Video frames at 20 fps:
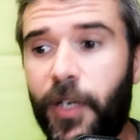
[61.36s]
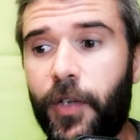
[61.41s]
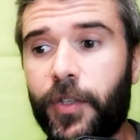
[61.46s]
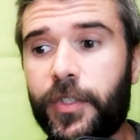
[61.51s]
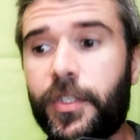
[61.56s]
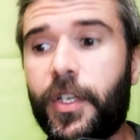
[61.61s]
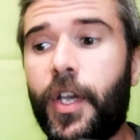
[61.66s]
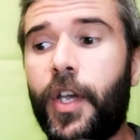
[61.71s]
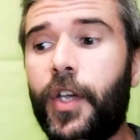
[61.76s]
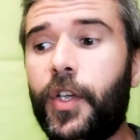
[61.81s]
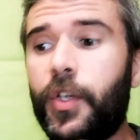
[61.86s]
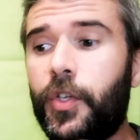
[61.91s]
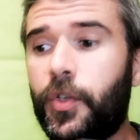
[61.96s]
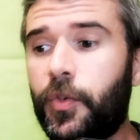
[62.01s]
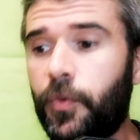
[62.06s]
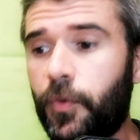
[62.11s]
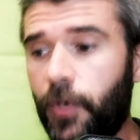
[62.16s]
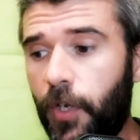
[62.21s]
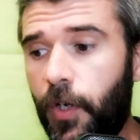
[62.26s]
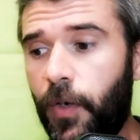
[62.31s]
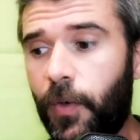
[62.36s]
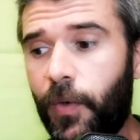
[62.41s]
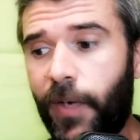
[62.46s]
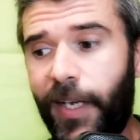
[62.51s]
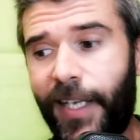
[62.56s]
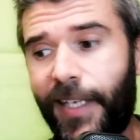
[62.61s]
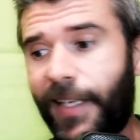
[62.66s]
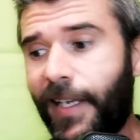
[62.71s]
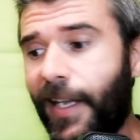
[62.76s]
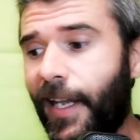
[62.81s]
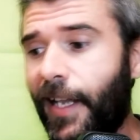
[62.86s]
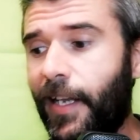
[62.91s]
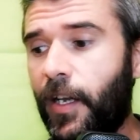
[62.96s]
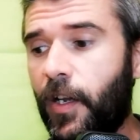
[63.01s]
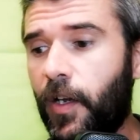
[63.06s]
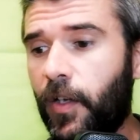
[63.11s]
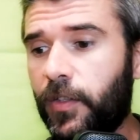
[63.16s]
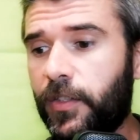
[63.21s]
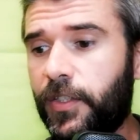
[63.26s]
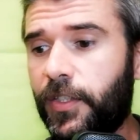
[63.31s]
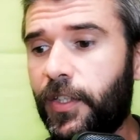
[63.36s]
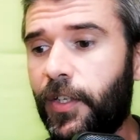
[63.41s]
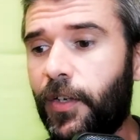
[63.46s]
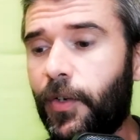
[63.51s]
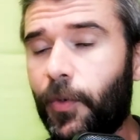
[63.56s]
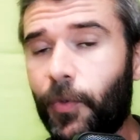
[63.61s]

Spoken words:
because you know it cannot